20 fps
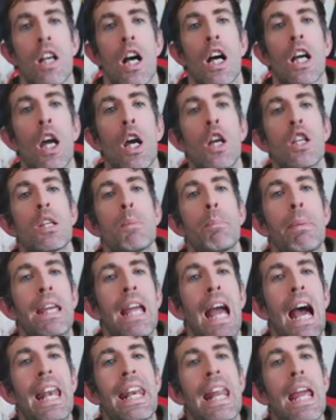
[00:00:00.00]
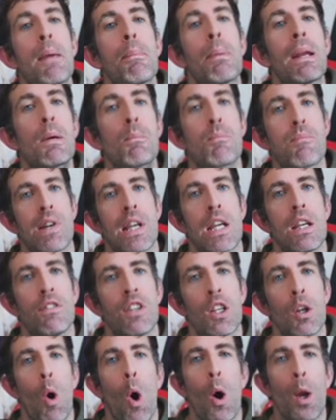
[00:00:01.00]
are going to be enabling preview
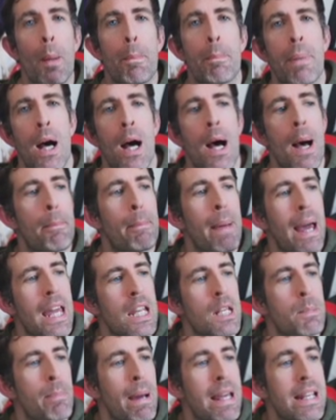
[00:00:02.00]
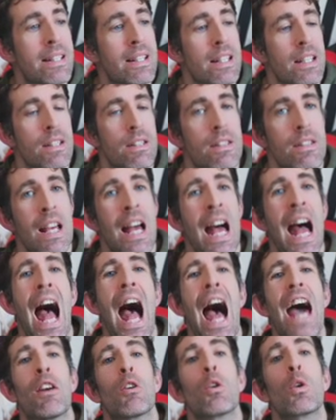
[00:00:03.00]
on a per page basis. And
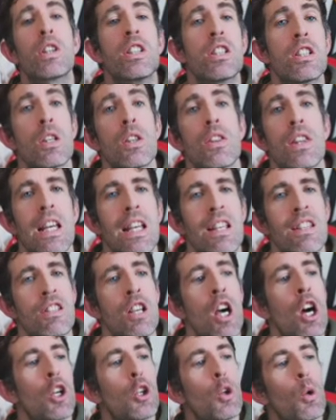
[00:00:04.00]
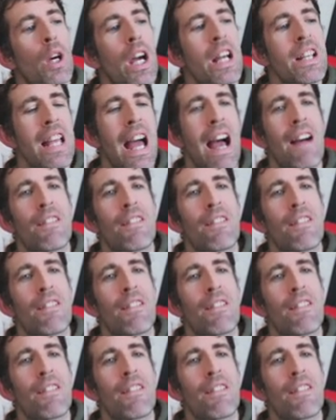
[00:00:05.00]
in order to do this, you're going to have